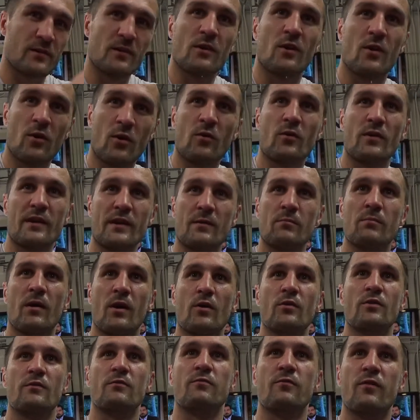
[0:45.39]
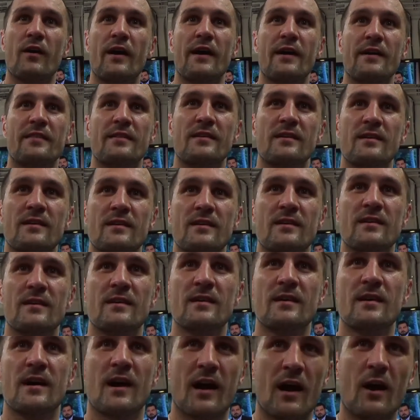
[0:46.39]
only about the fight,
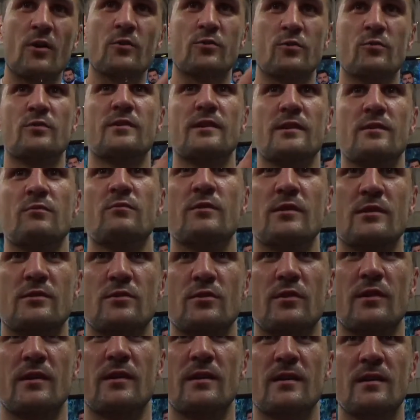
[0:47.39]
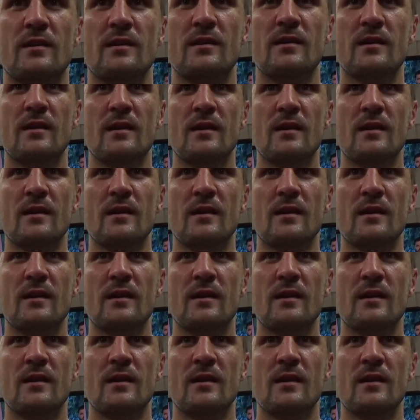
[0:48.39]
how to get victory. Yeah.